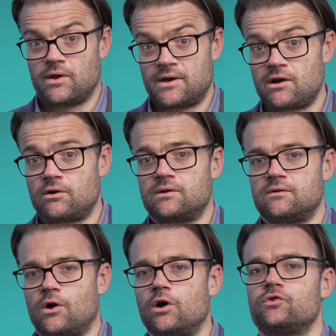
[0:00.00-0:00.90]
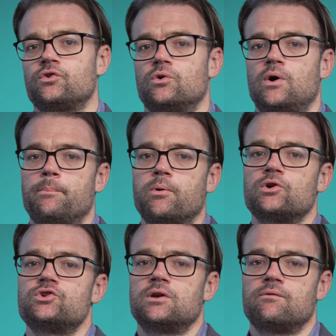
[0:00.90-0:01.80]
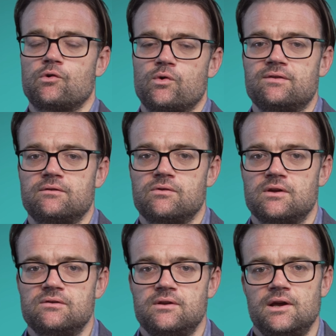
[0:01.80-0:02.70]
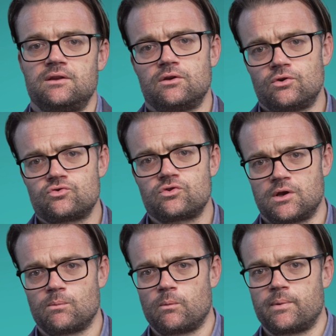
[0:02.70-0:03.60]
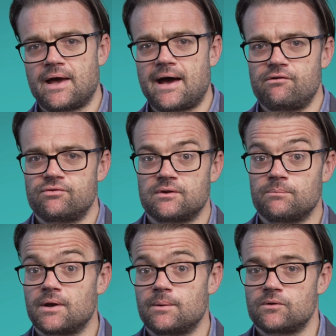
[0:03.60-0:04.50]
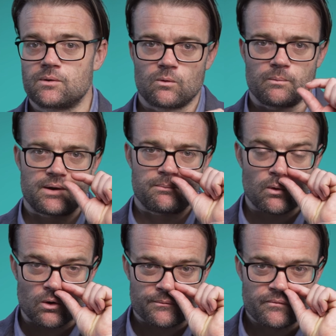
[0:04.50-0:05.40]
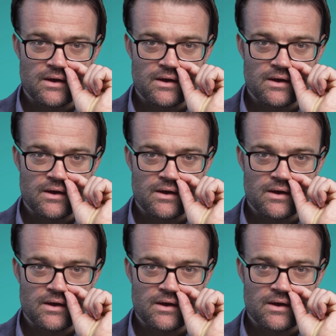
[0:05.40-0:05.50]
inherit also a portion of the rest of the estate. Usually it will be half, sometimes it will be more.